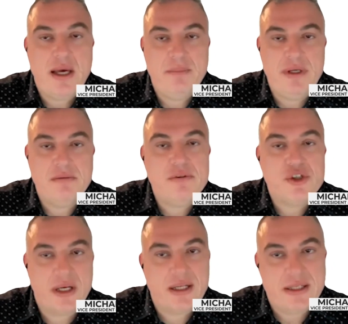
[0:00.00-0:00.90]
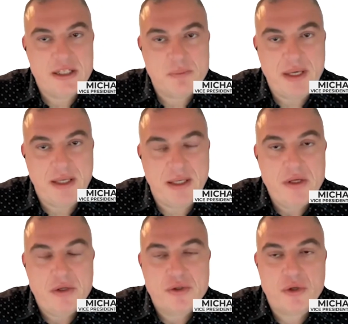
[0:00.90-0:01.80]
I mean, generally speaking.
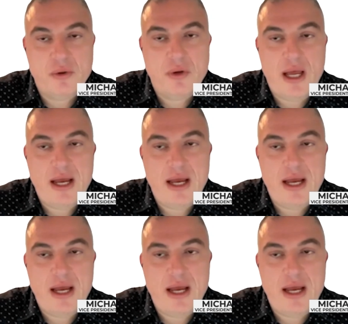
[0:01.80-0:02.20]
So